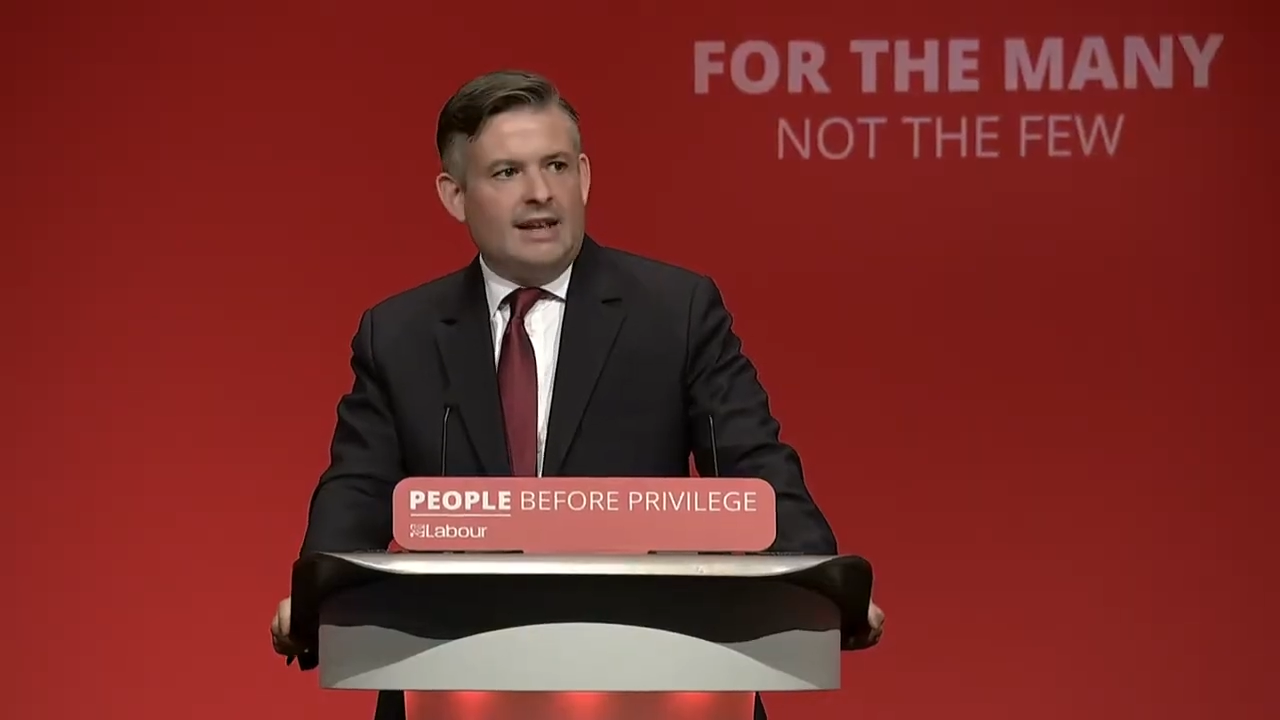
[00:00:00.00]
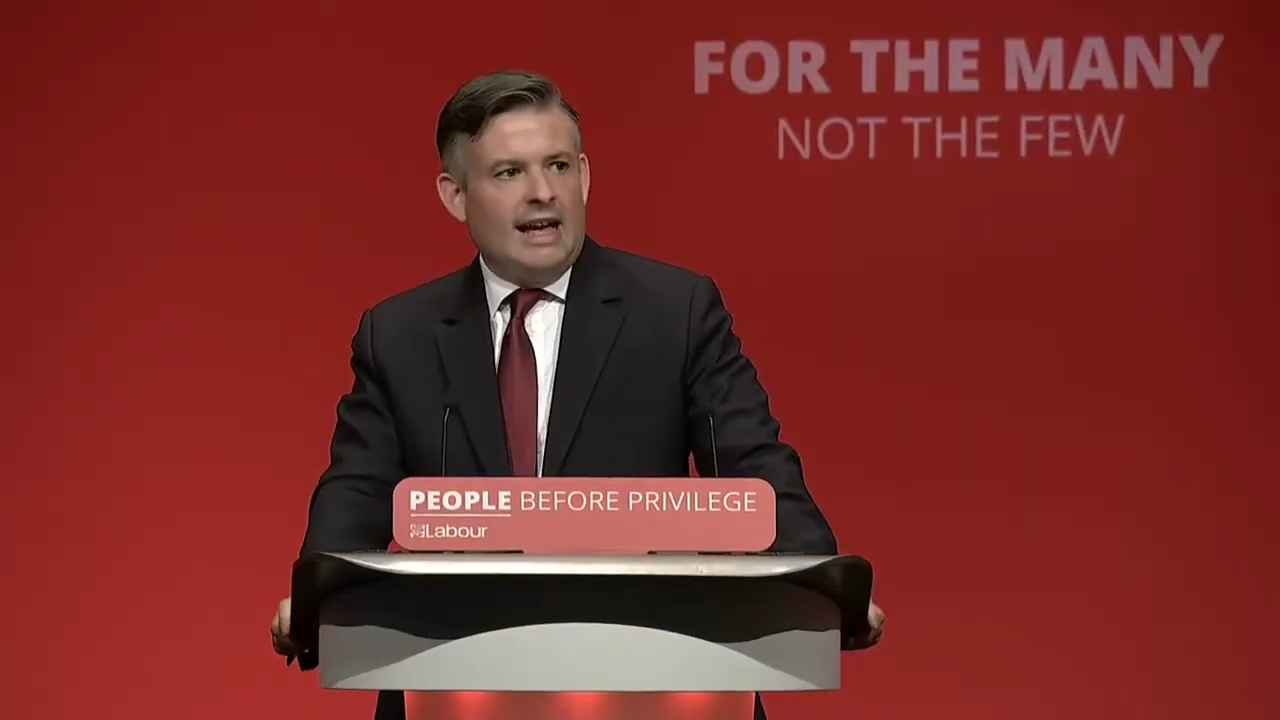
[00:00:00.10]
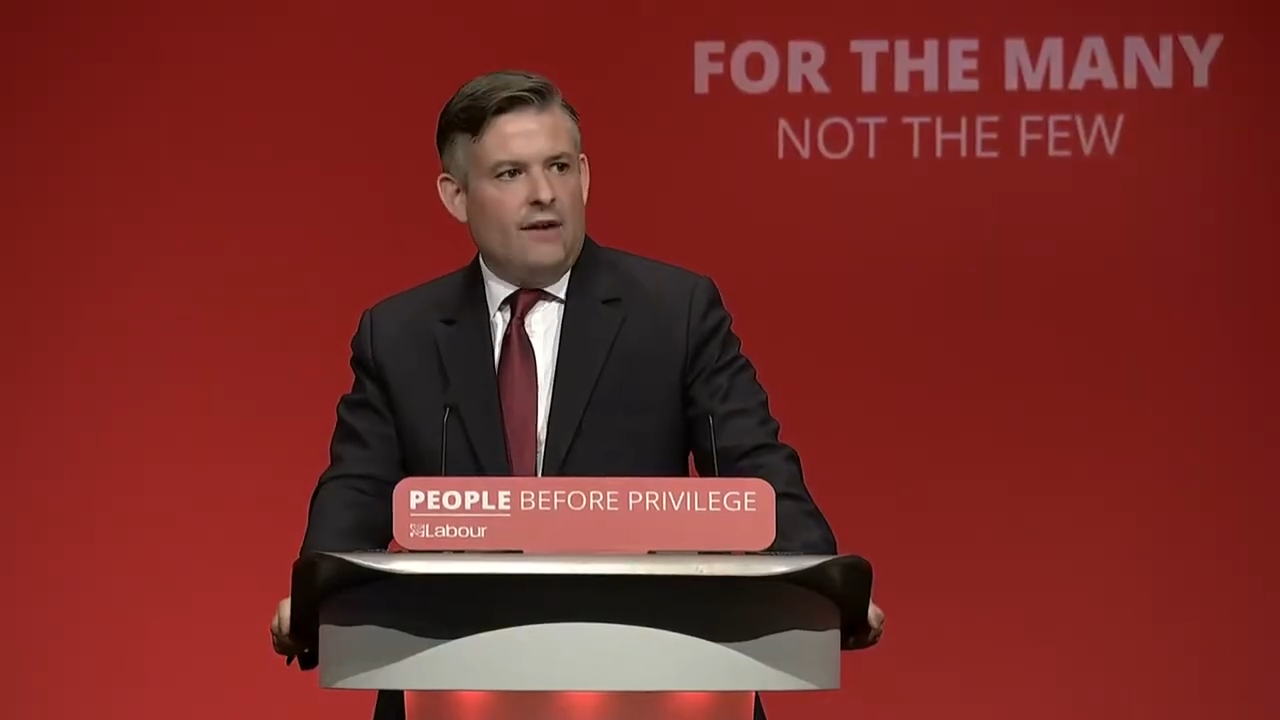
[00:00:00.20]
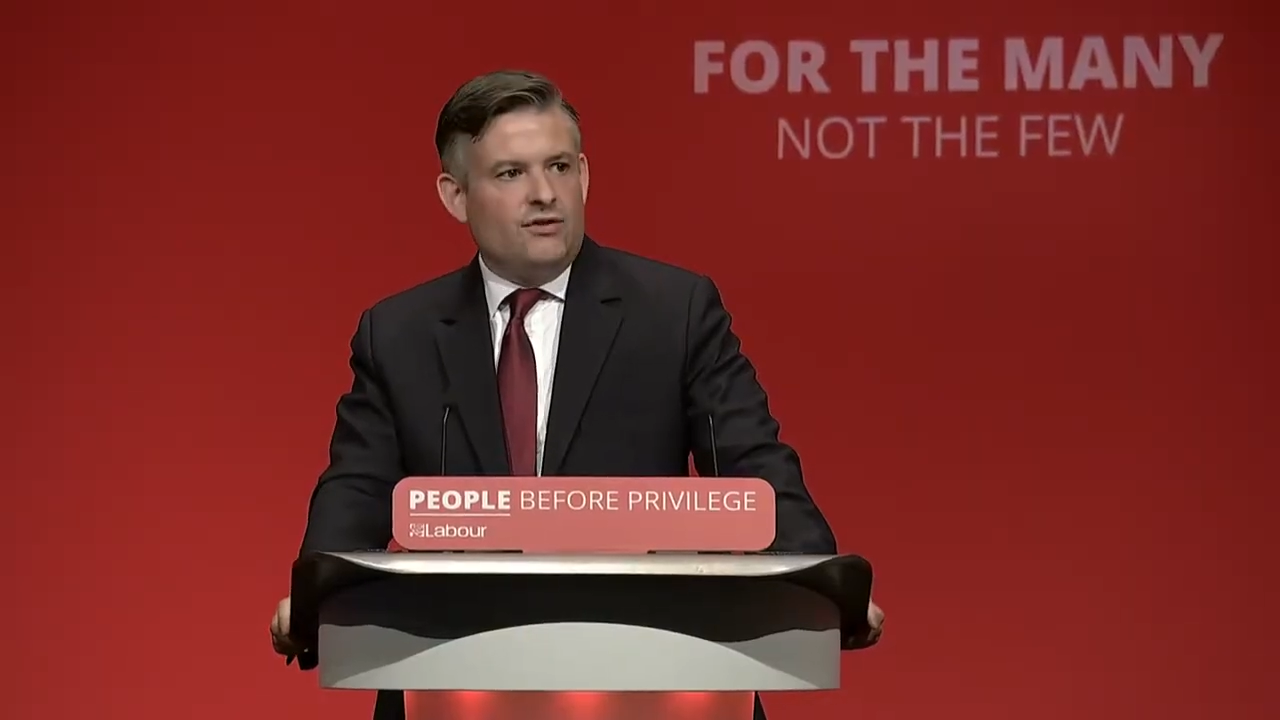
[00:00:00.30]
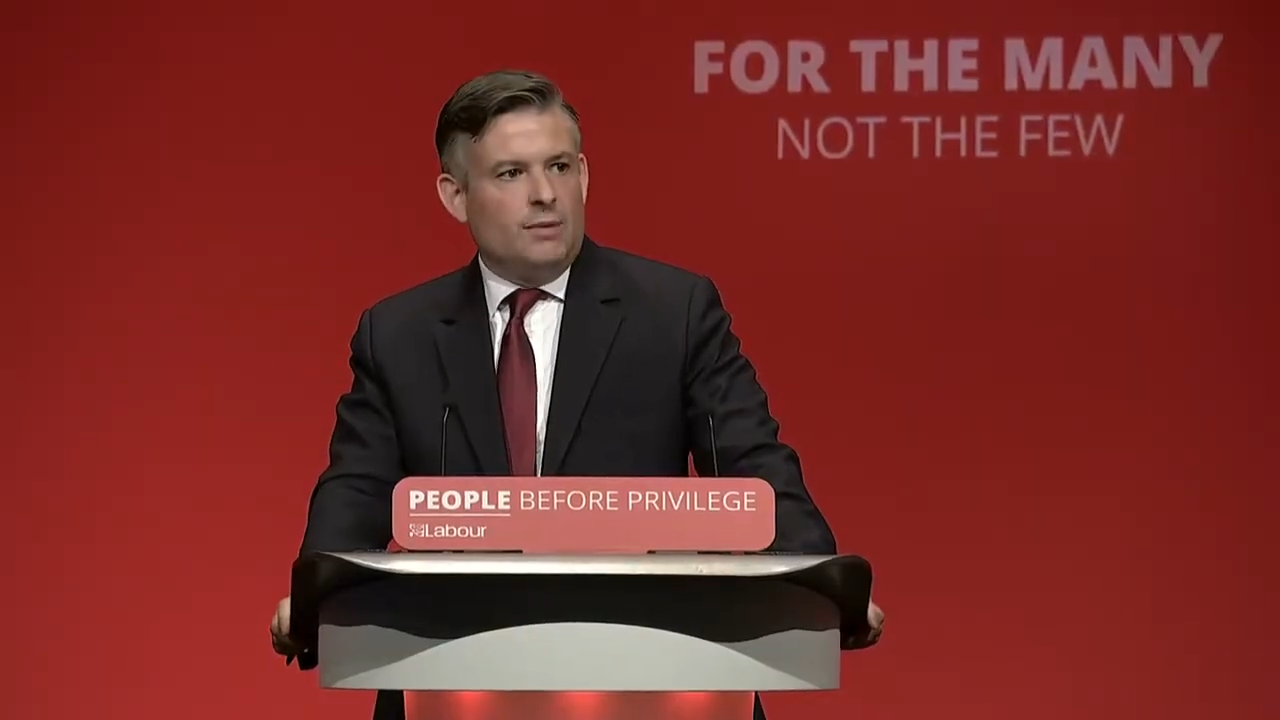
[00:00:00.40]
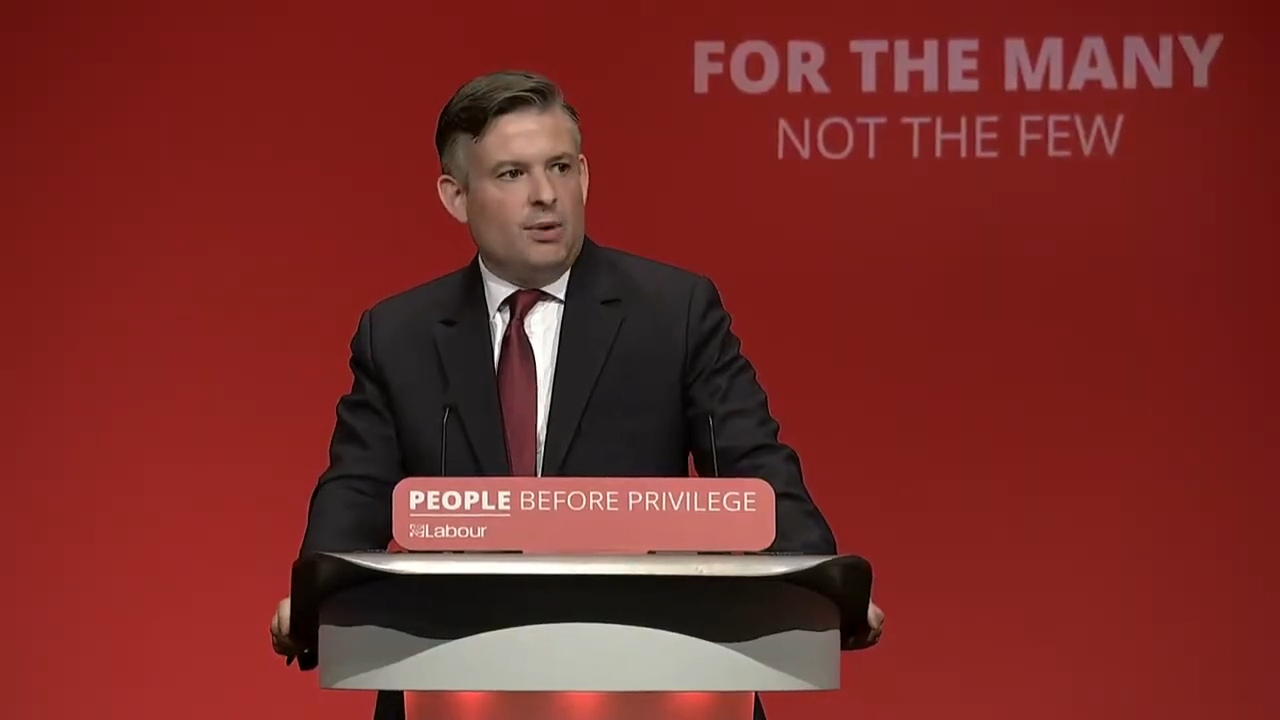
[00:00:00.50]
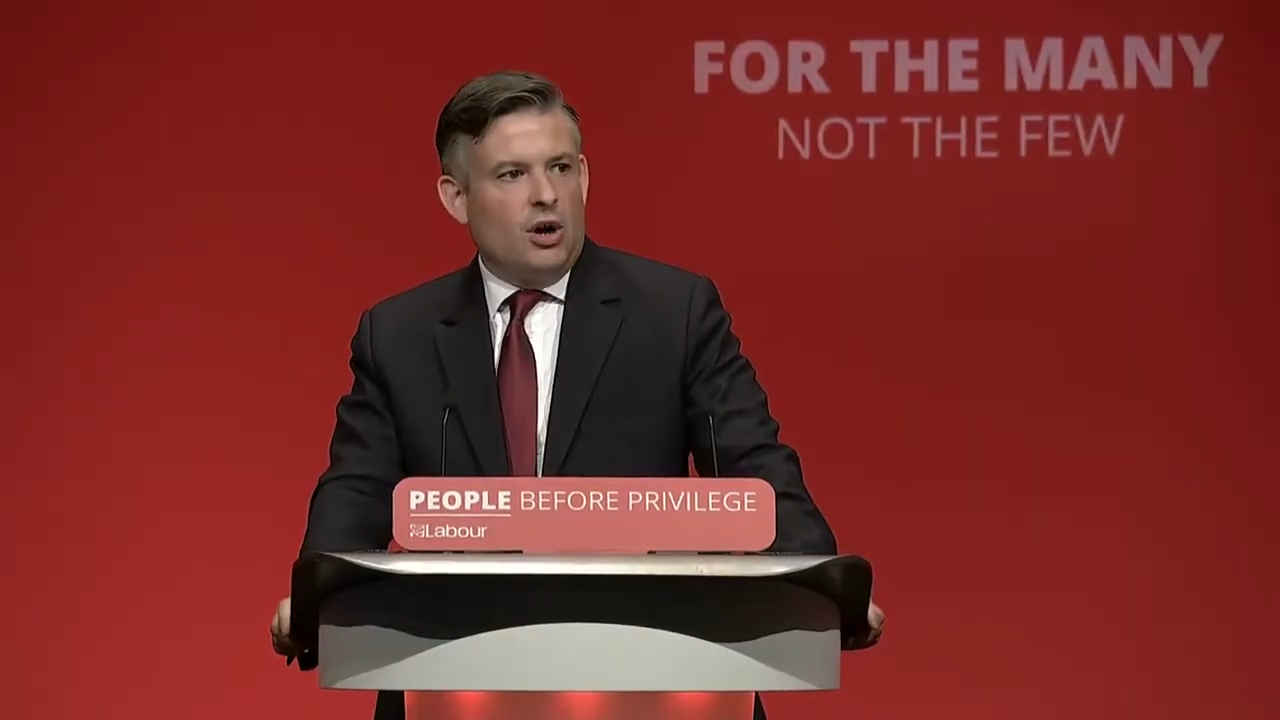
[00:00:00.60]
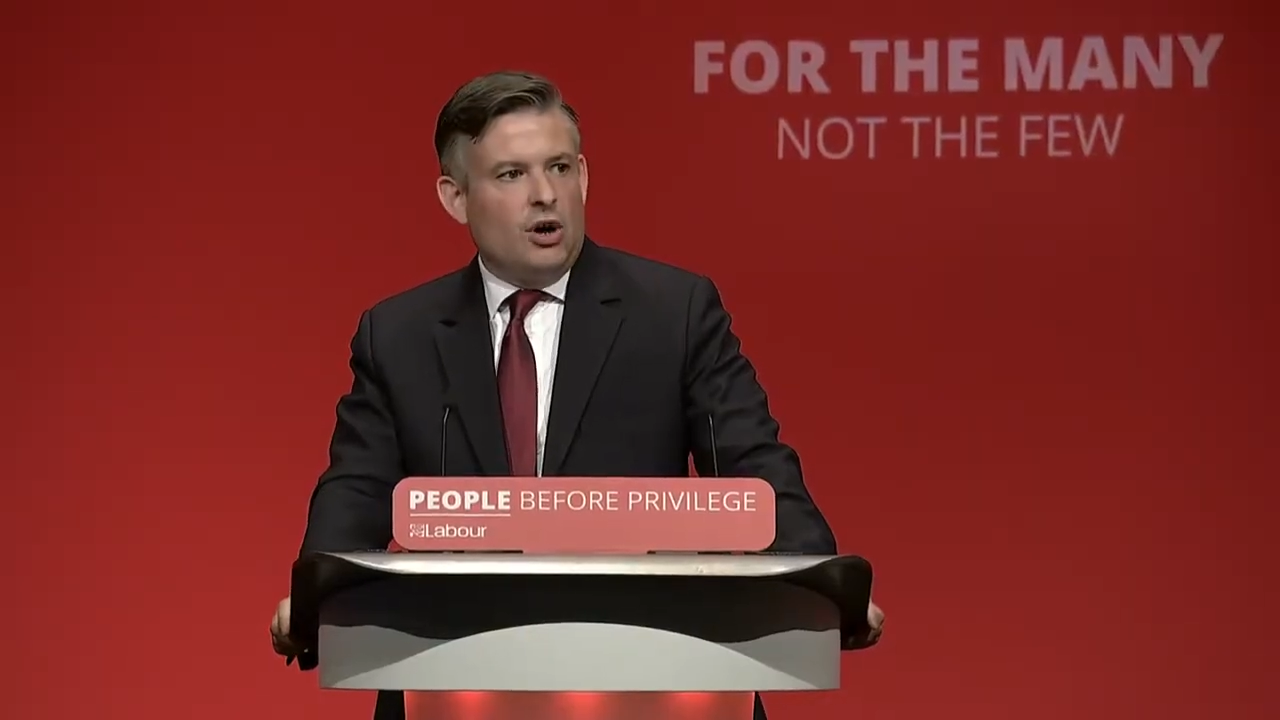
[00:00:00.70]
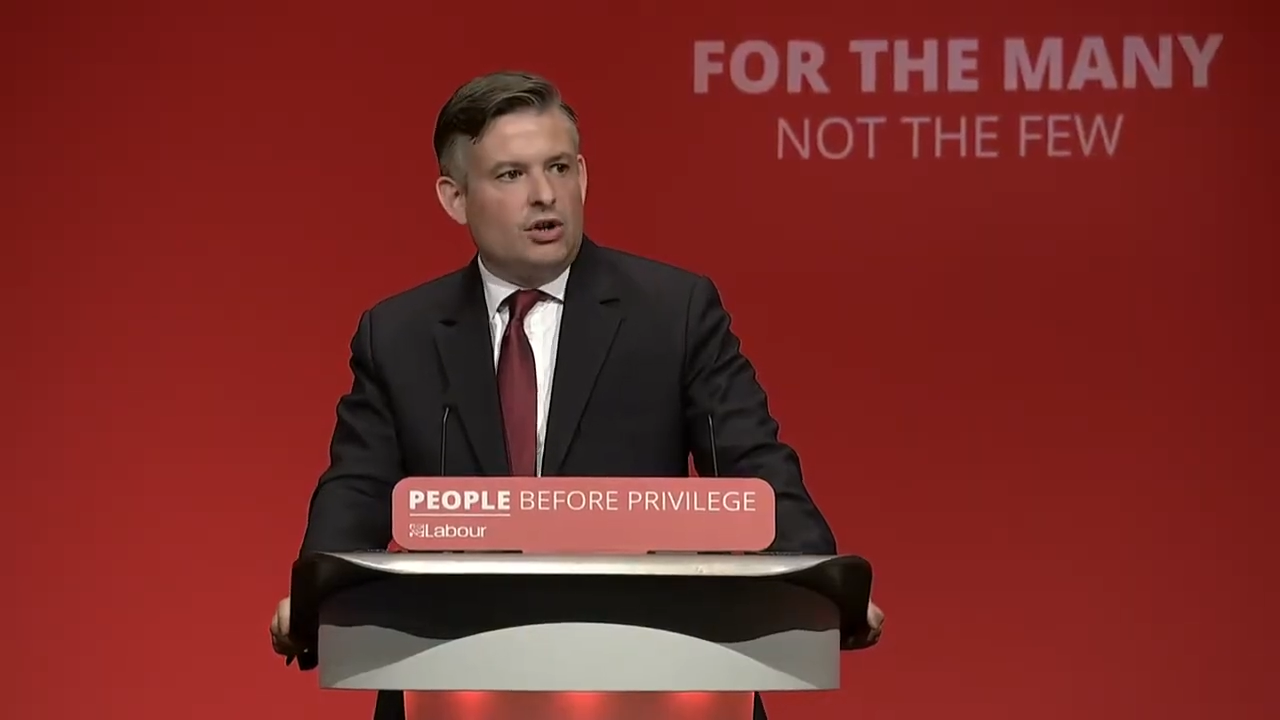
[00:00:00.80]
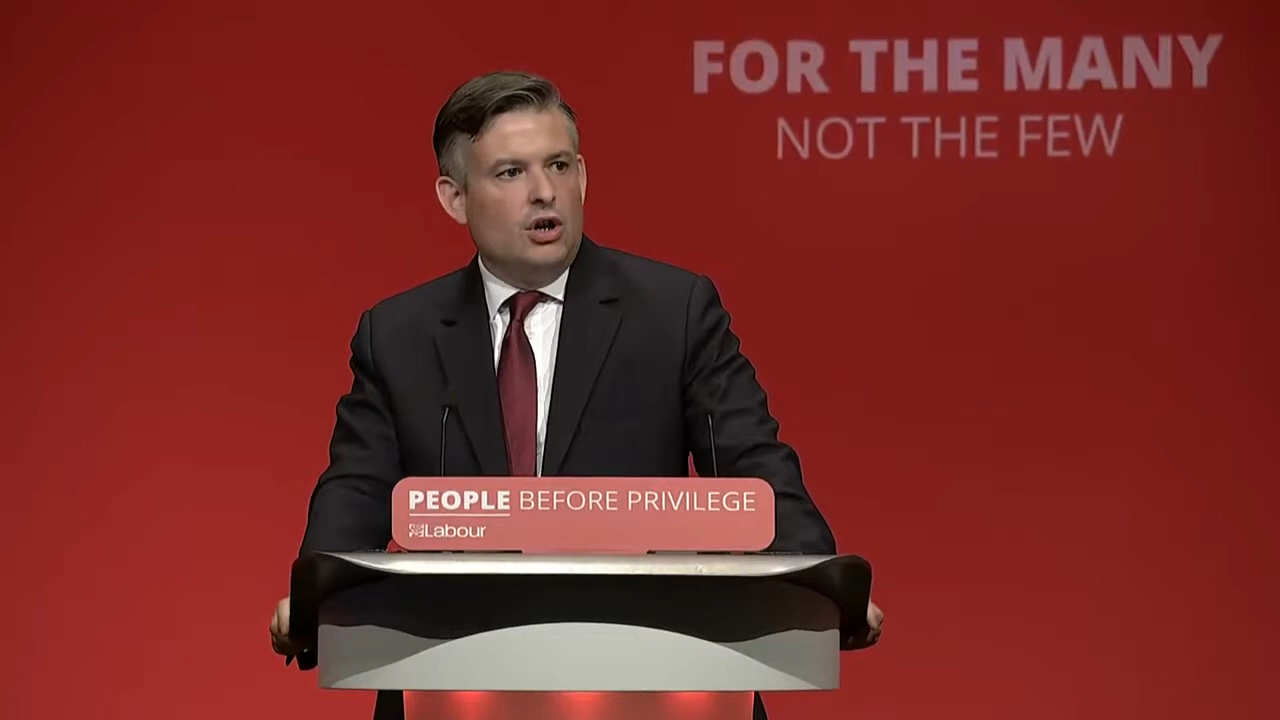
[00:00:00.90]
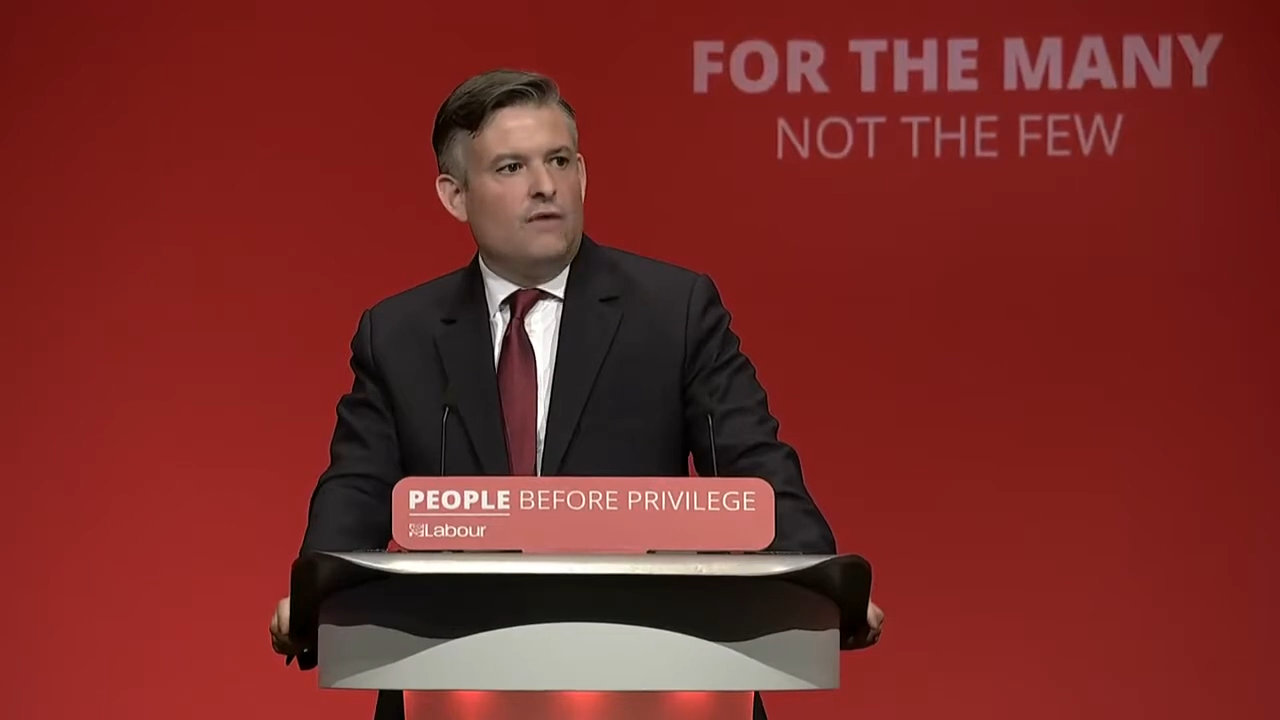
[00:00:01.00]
health support